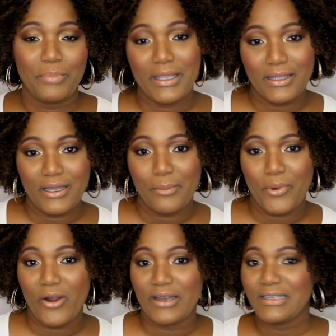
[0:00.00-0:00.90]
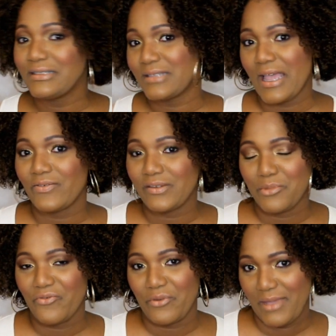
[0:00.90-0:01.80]
pick it up or at least have
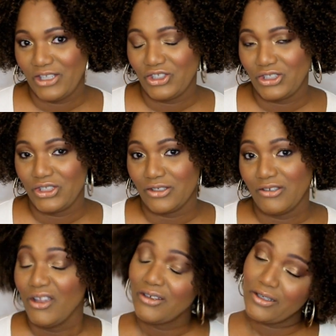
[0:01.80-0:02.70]
some information to